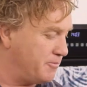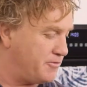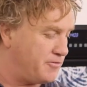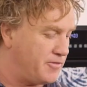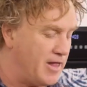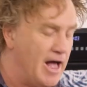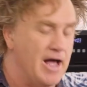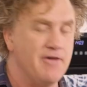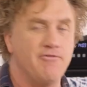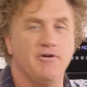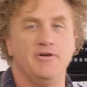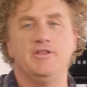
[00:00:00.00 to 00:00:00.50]

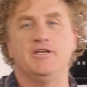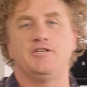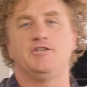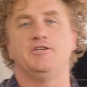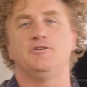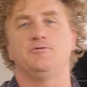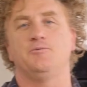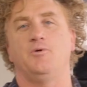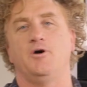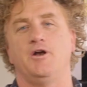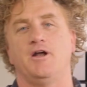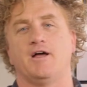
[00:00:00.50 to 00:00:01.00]
flavour, and this
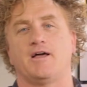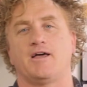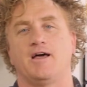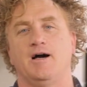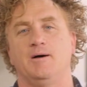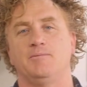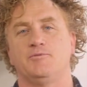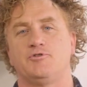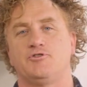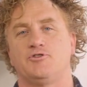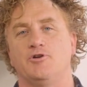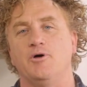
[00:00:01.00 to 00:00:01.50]
is what it
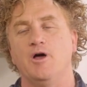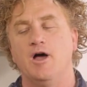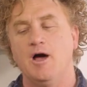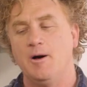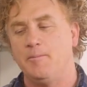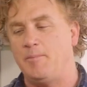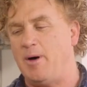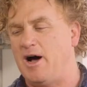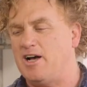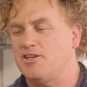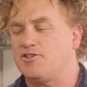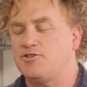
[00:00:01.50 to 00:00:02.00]
comes to.
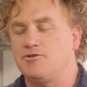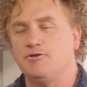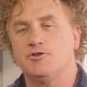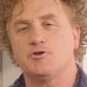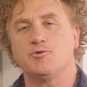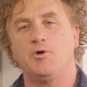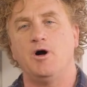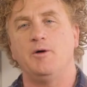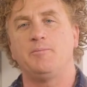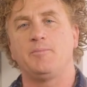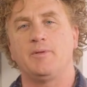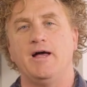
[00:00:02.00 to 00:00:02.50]
Pasta is
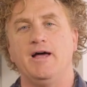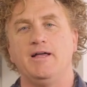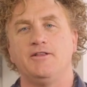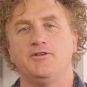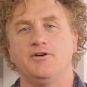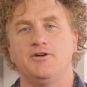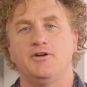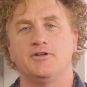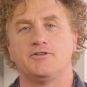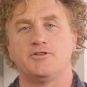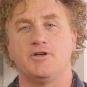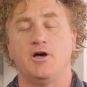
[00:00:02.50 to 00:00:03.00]
quite bland
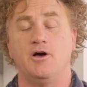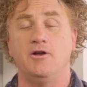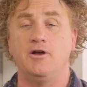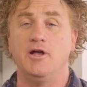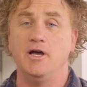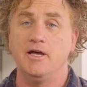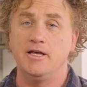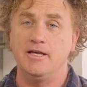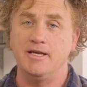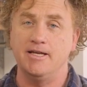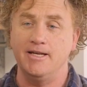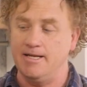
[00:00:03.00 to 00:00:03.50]
on its own.
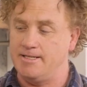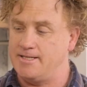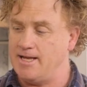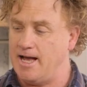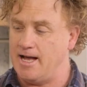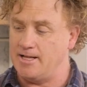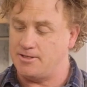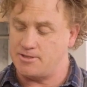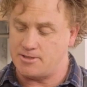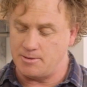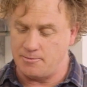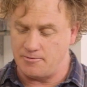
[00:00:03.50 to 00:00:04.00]
You need to
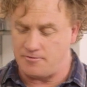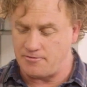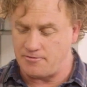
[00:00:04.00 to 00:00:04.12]
add some